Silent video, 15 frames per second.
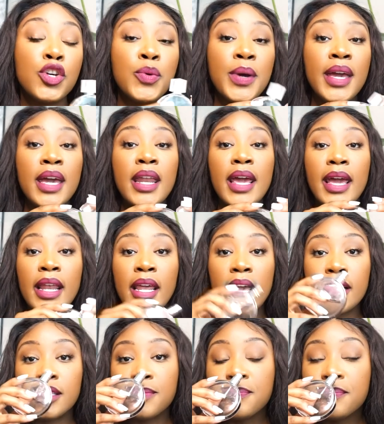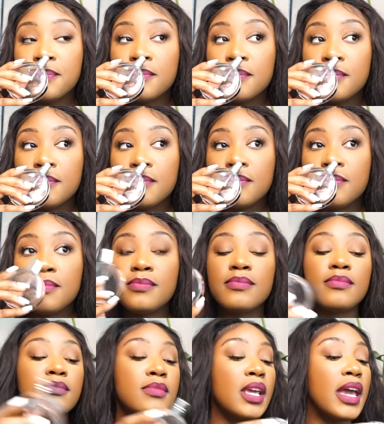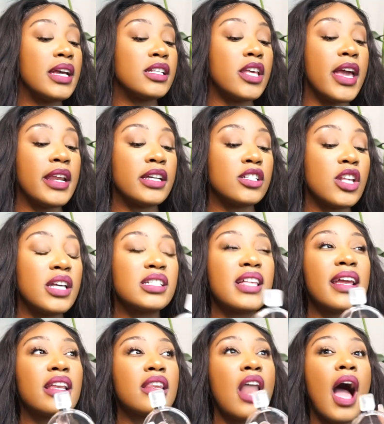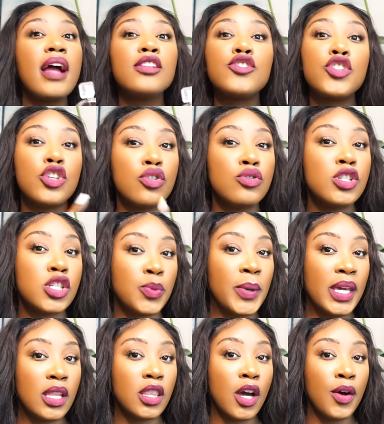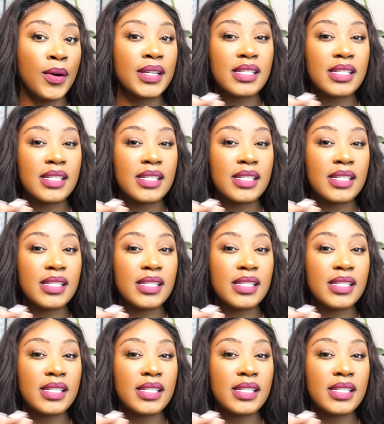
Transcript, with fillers: to it and it Mm, it, and it's, it's like not too sweet though.